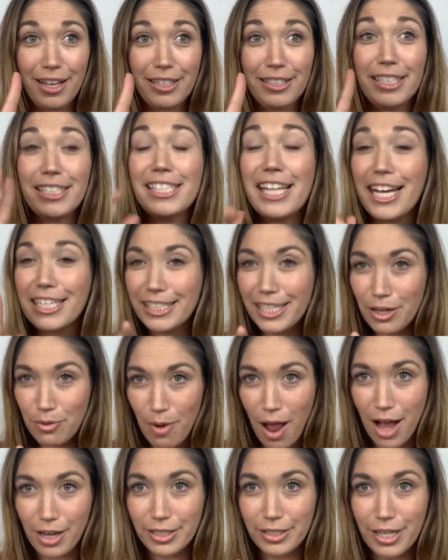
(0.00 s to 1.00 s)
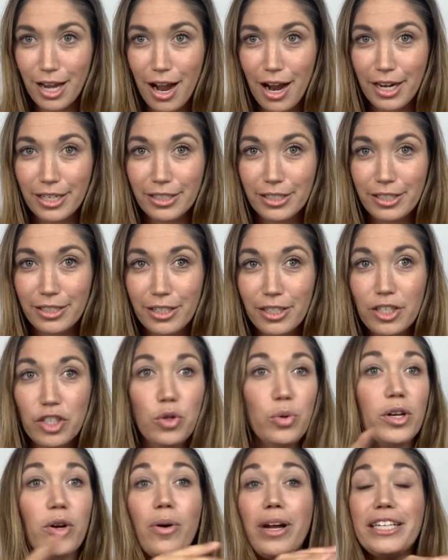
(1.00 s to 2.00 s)
Dyslexia Rockstars,
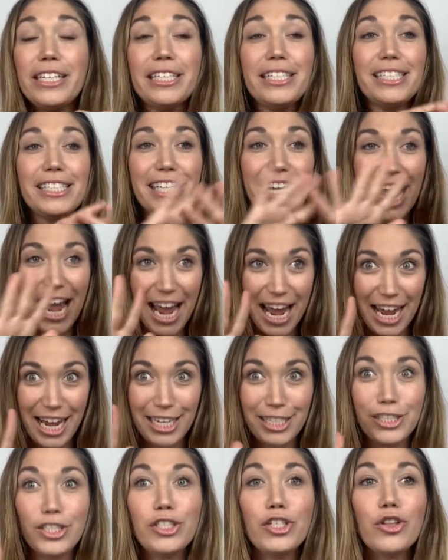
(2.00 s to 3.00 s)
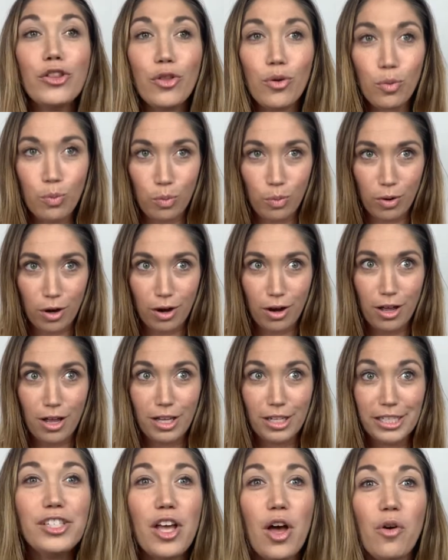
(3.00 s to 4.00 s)
you're going to change the
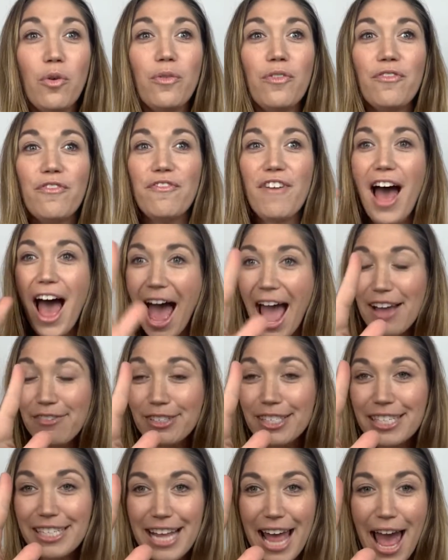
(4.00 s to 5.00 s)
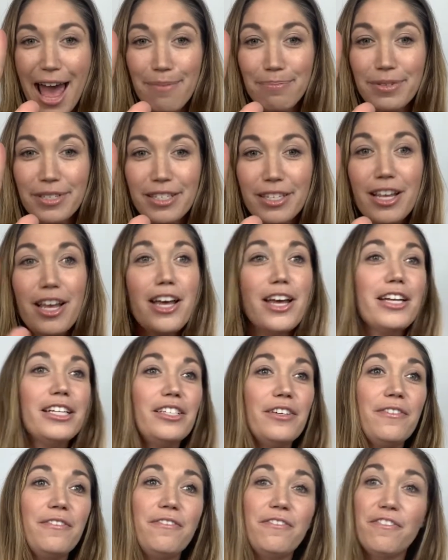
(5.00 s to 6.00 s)
world. So 5 steps
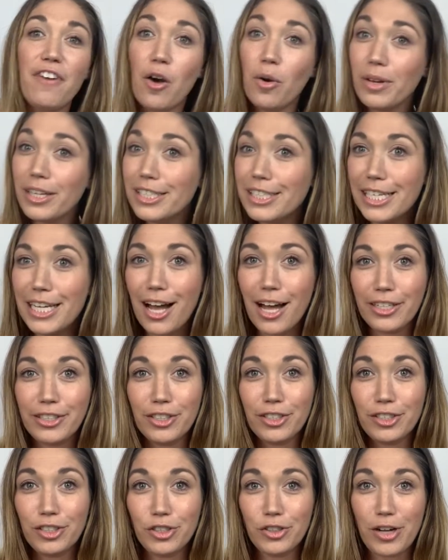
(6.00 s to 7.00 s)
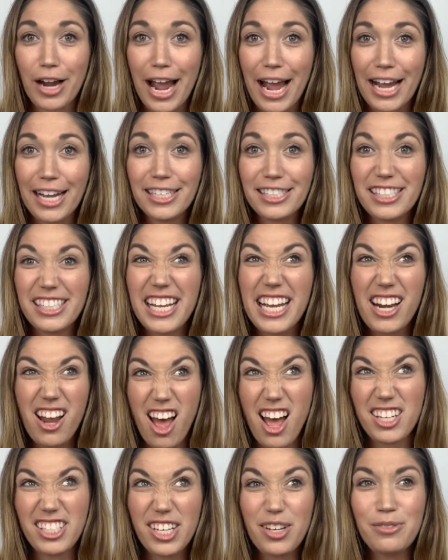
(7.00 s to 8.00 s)
to focusing on your strengths and
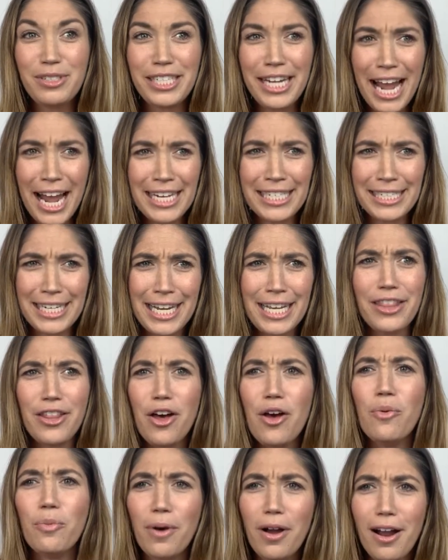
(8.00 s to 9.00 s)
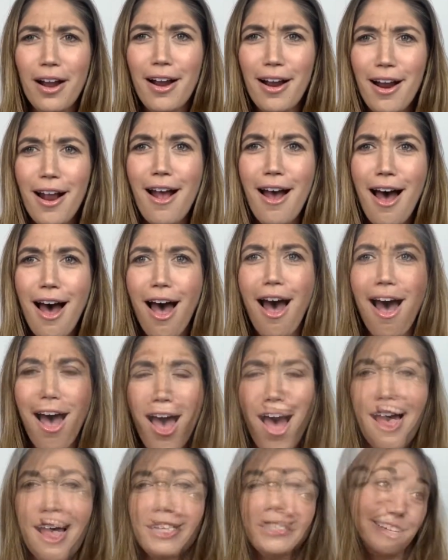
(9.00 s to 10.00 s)
also changing the
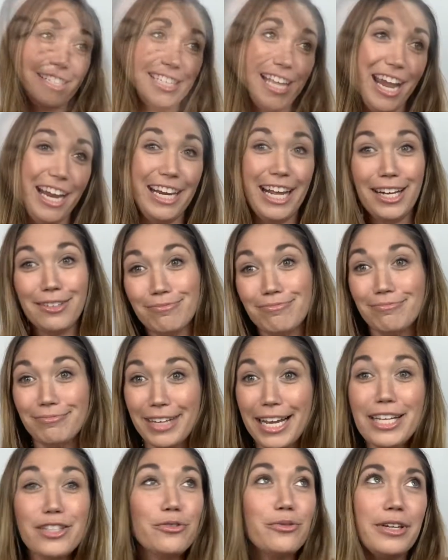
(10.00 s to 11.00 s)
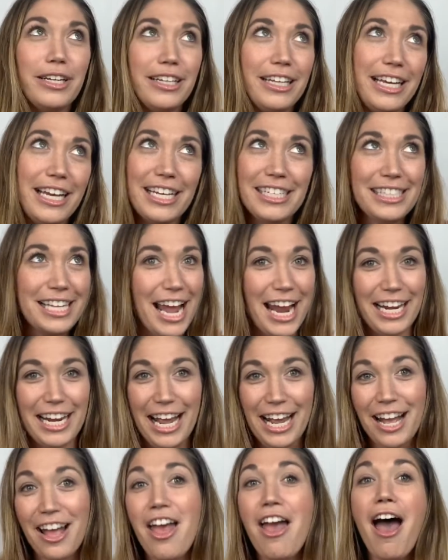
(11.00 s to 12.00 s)
world. Exciting. It's really
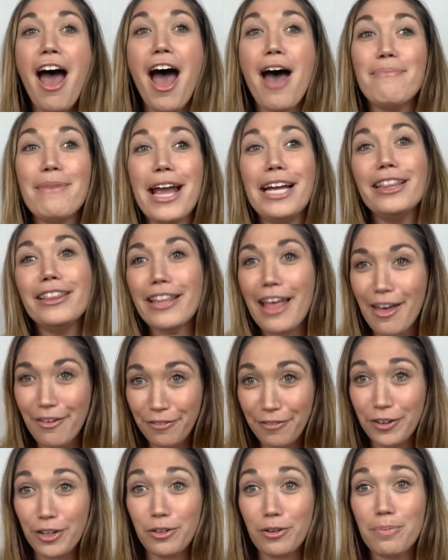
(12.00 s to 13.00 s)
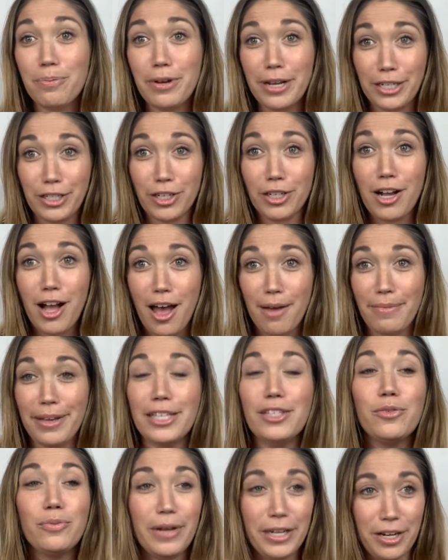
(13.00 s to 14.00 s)
exciting. I'd love for you to put in your
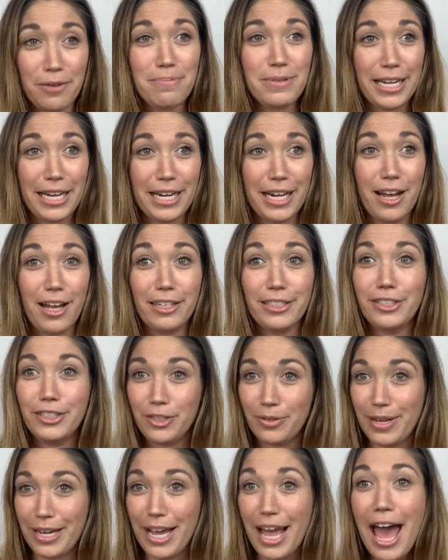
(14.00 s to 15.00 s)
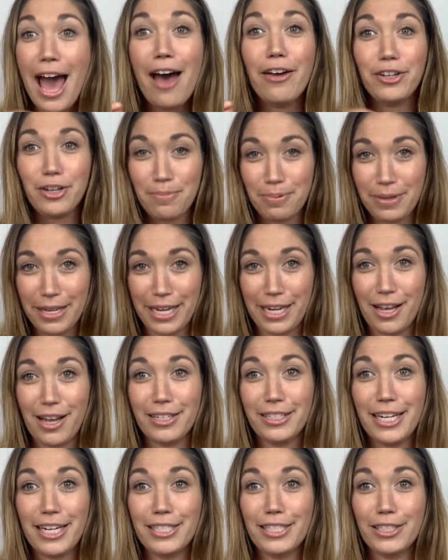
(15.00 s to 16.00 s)
comments what you're planning on doing, how you're planning on
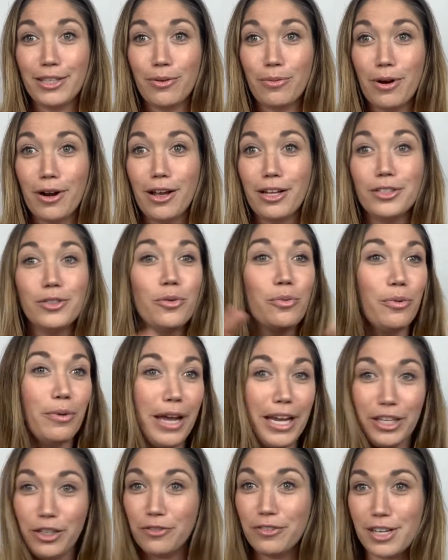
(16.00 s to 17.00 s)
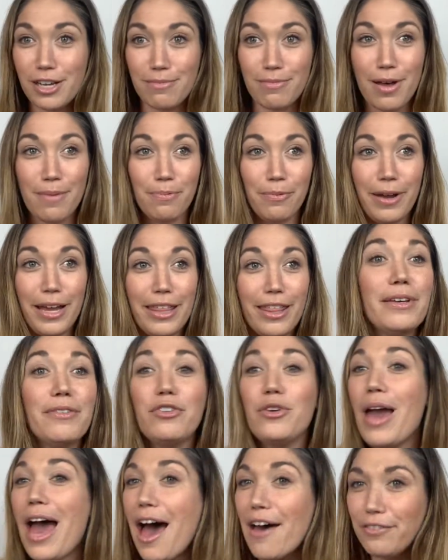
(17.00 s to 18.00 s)
changing the world, what you've come up with. If
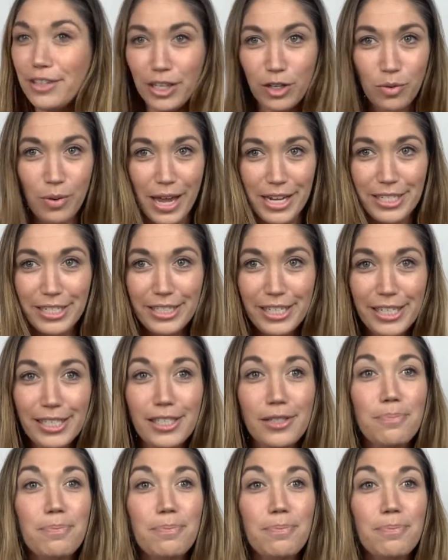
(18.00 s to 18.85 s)
you have any questions,